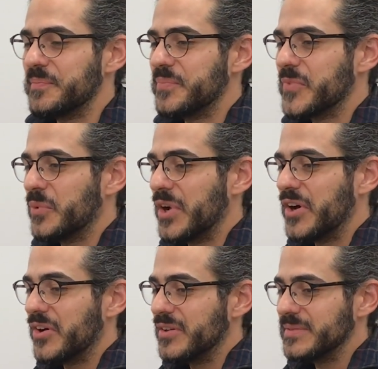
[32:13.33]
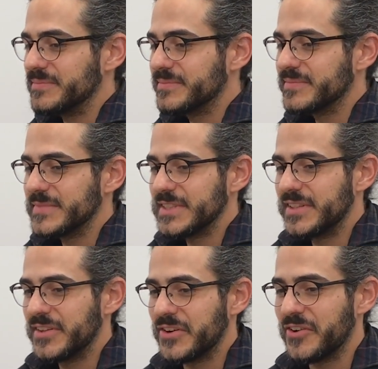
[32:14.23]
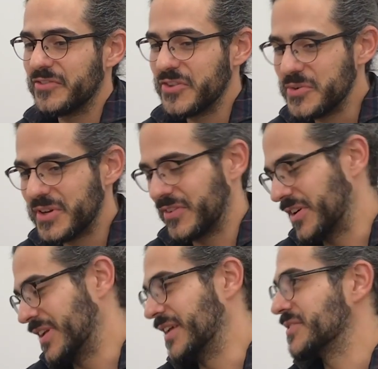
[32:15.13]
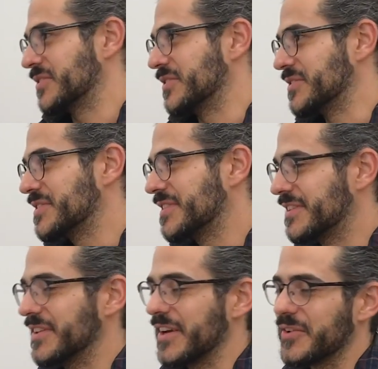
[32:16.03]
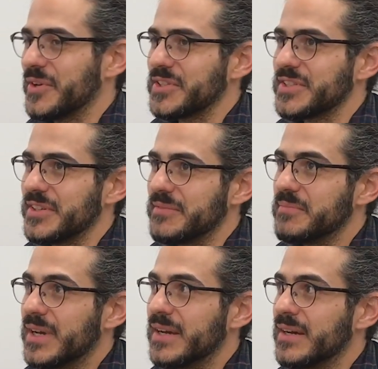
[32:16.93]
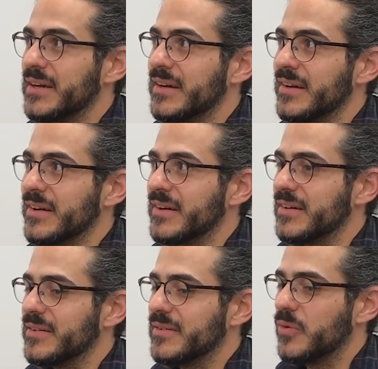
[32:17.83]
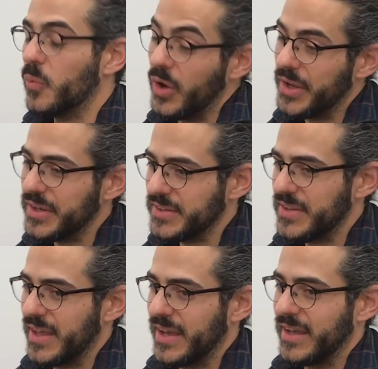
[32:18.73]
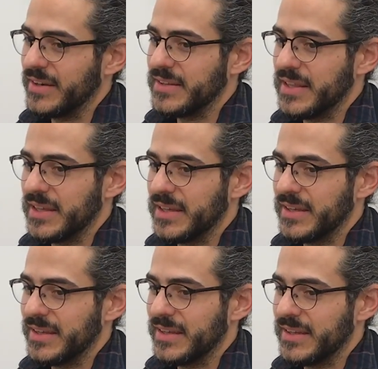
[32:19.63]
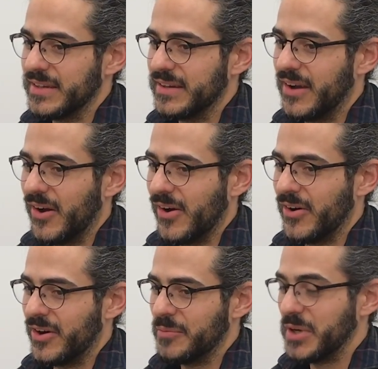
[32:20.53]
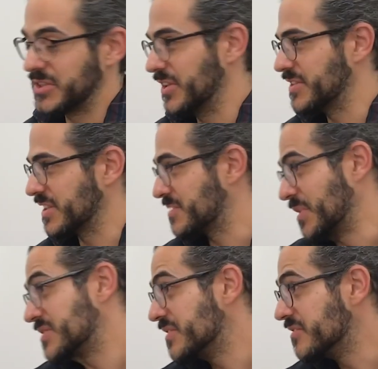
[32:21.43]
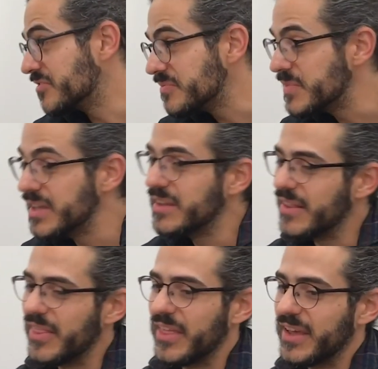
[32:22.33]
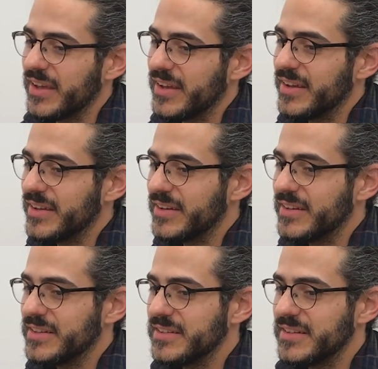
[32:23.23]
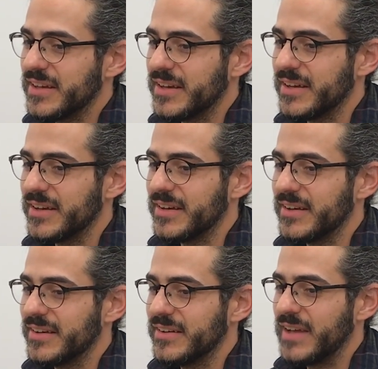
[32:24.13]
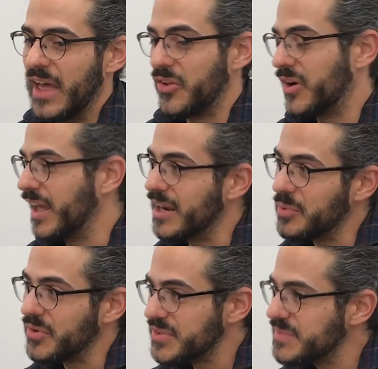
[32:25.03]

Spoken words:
Well, there are a few different answers to that question. One is that they are much less expensive than other animals.